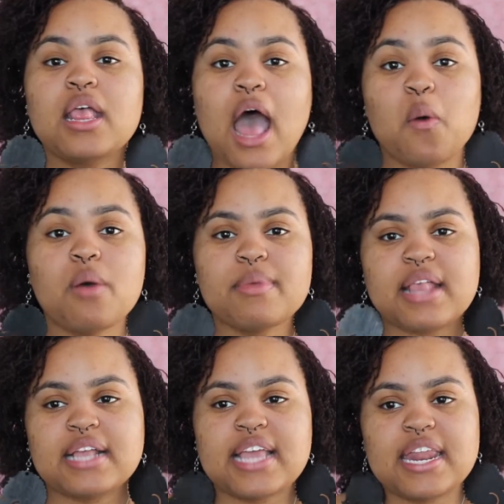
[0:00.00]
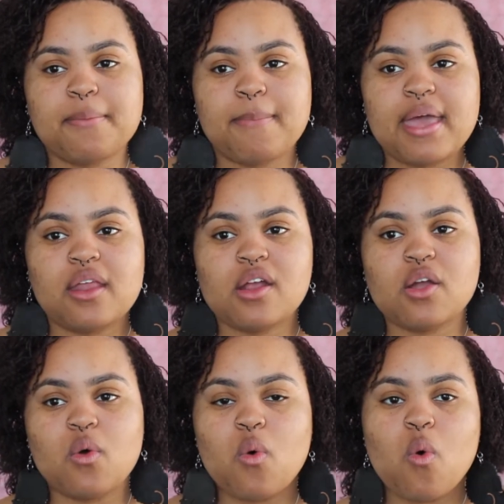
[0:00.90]
I will massage that in
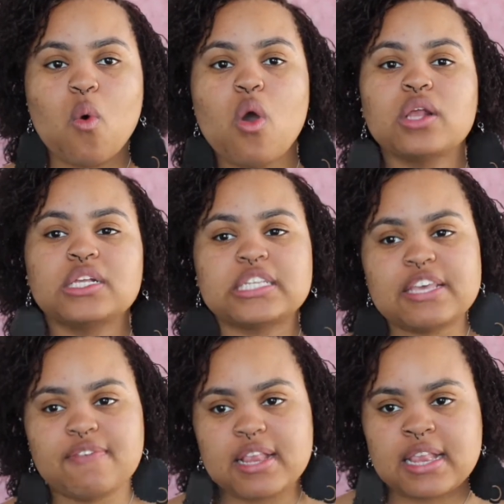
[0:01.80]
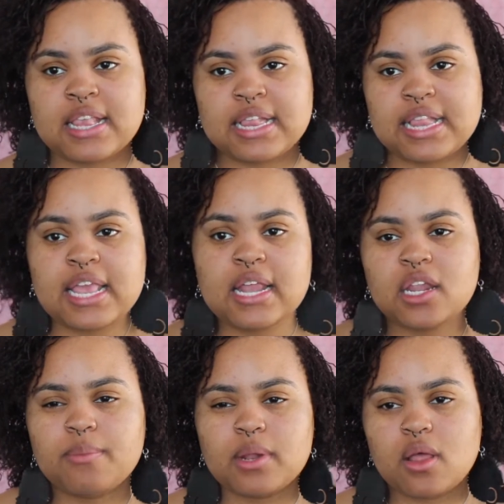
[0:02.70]
better, or just leave it to sit a
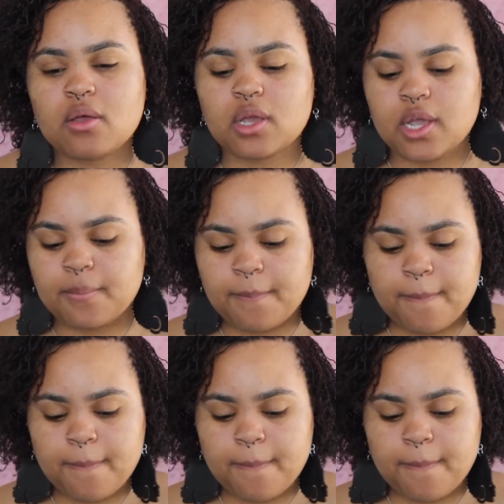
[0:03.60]
little bit longer.